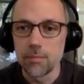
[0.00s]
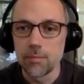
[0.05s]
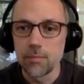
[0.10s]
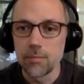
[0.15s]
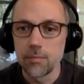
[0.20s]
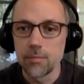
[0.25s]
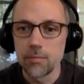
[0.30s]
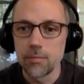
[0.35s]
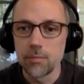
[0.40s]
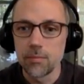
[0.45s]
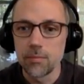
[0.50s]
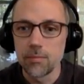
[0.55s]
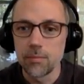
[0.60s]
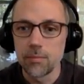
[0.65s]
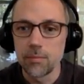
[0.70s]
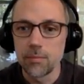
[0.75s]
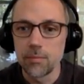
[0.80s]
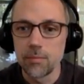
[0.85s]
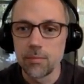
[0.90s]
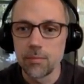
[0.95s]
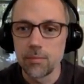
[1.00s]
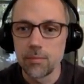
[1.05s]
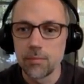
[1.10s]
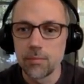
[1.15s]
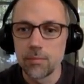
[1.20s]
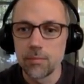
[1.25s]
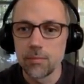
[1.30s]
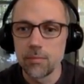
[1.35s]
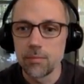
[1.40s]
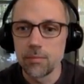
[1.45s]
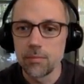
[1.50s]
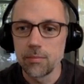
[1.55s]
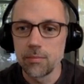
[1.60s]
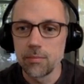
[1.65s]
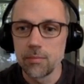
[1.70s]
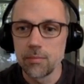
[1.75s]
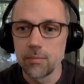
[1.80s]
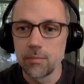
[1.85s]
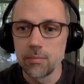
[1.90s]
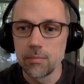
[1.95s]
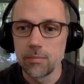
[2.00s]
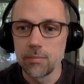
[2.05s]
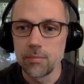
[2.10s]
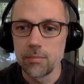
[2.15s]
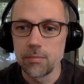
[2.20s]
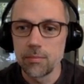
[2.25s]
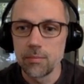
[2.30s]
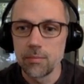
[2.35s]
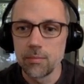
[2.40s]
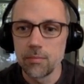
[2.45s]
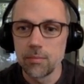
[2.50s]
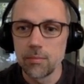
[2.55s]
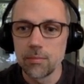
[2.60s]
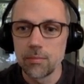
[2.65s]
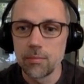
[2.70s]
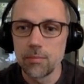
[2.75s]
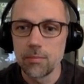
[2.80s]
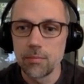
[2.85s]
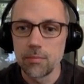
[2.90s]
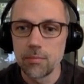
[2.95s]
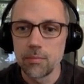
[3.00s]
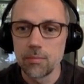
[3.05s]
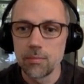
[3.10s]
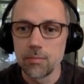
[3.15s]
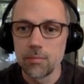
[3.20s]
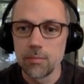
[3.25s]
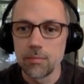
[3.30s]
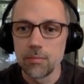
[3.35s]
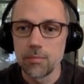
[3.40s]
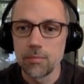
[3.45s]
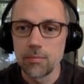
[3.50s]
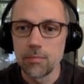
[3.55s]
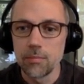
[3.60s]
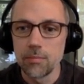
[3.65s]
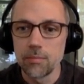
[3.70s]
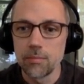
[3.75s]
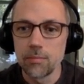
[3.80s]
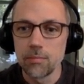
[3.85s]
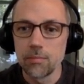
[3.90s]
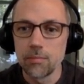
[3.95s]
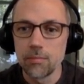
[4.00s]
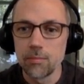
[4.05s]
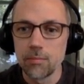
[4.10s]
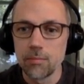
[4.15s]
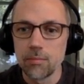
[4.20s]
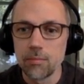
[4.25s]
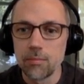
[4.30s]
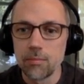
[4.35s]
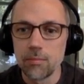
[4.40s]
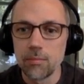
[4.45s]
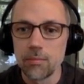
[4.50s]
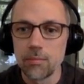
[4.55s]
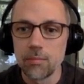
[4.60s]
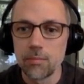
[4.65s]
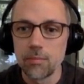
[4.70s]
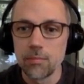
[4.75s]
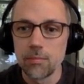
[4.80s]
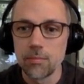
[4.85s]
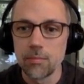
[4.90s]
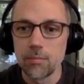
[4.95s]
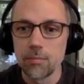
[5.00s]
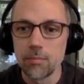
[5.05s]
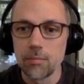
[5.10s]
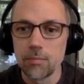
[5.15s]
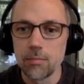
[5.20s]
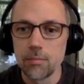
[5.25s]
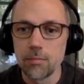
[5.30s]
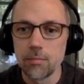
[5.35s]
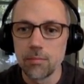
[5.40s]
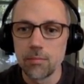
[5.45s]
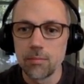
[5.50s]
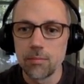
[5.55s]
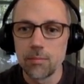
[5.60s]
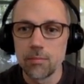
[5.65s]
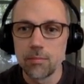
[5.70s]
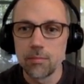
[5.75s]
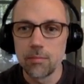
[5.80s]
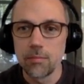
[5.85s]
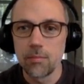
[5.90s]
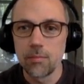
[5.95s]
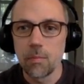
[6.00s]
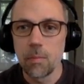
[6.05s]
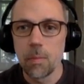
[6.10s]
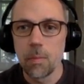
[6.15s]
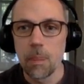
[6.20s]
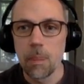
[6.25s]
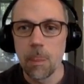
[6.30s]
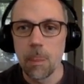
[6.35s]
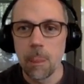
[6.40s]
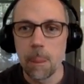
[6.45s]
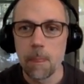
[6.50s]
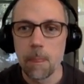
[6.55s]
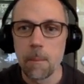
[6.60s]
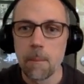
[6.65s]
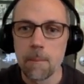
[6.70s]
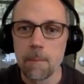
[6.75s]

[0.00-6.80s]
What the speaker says: No words are spoken by the person on screen.